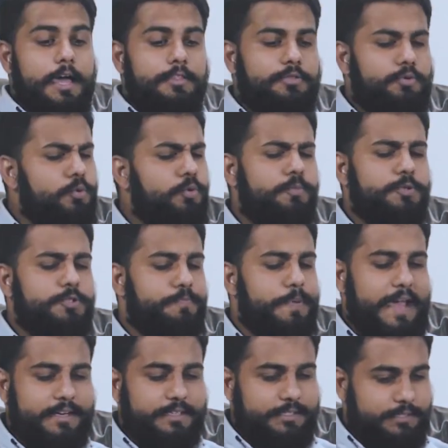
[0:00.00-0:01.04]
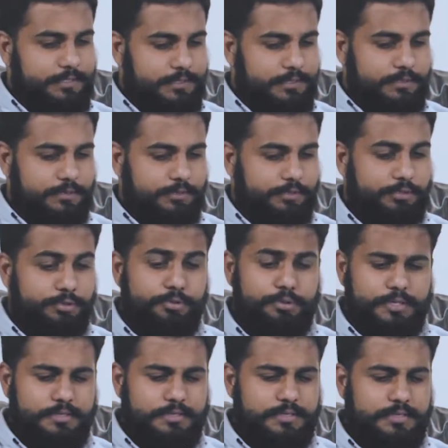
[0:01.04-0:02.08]
The room was packed.
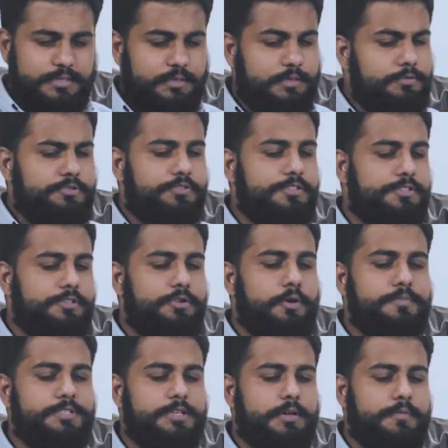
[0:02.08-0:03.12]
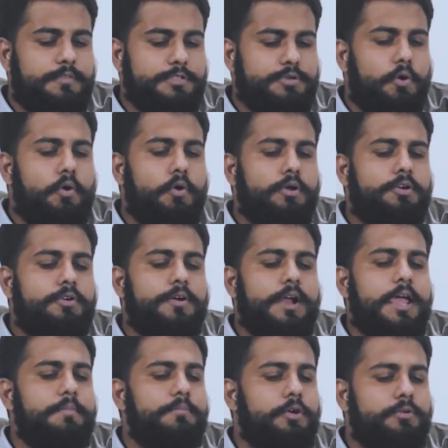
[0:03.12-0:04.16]
Students and interested observers all
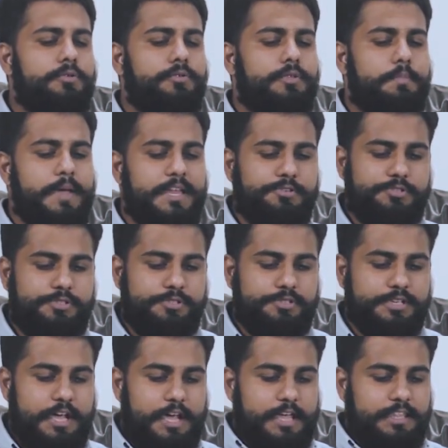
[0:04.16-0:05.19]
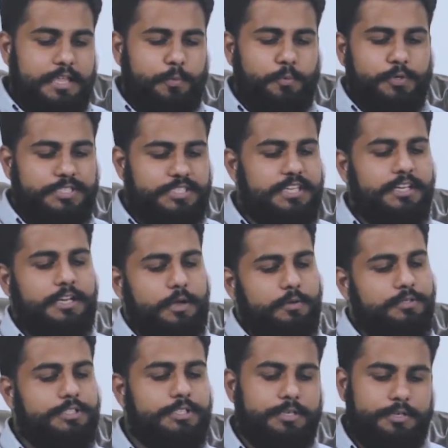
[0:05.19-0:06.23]
crammed onto the benches that were set
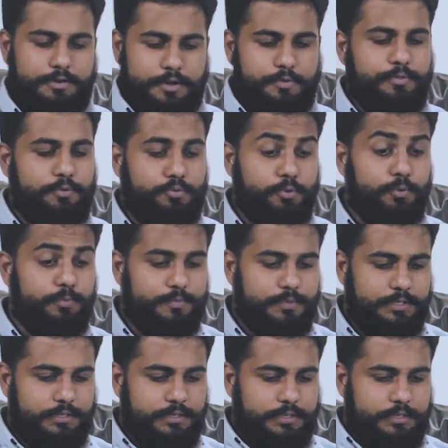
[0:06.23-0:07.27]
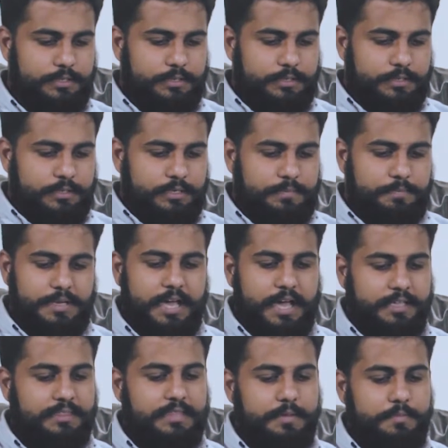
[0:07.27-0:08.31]
out around the room. And
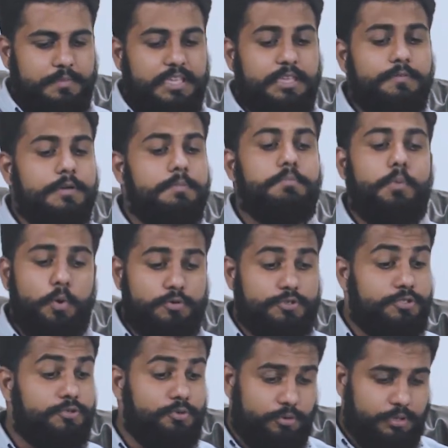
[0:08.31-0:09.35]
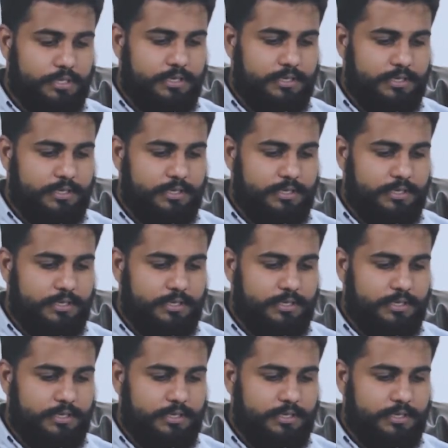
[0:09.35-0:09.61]
behind them even more stood.